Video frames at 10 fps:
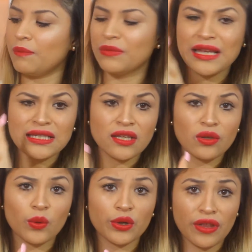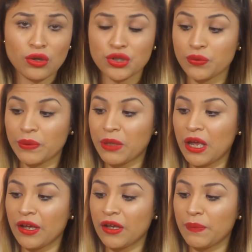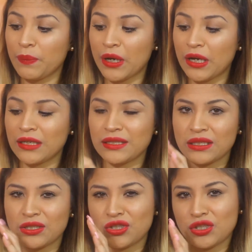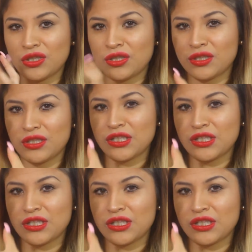that's not the order that you should apply it, but it's just